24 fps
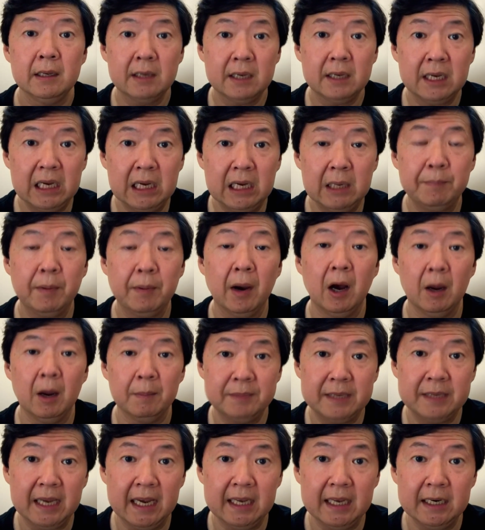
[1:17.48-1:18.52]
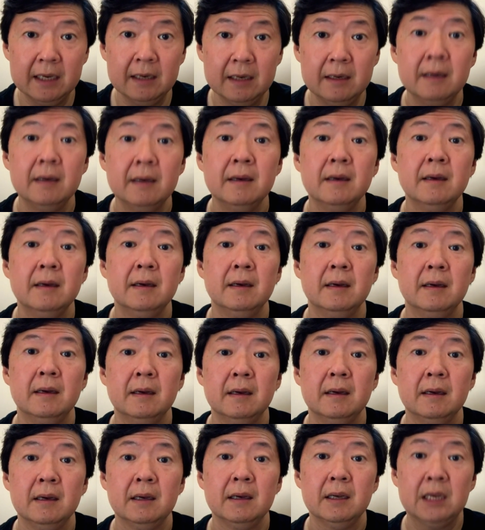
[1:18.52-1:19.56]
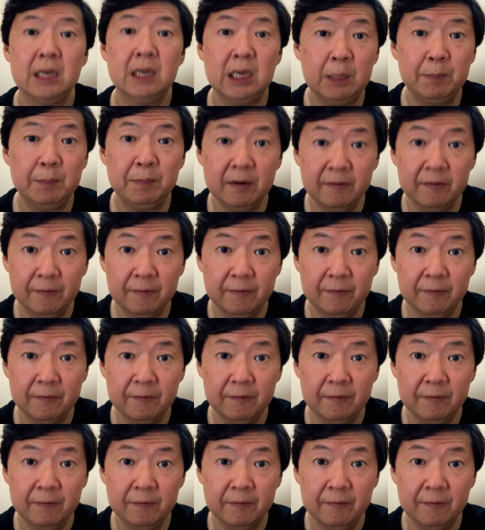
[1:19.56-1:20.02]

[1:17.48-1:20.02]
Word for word: Keep updated, keep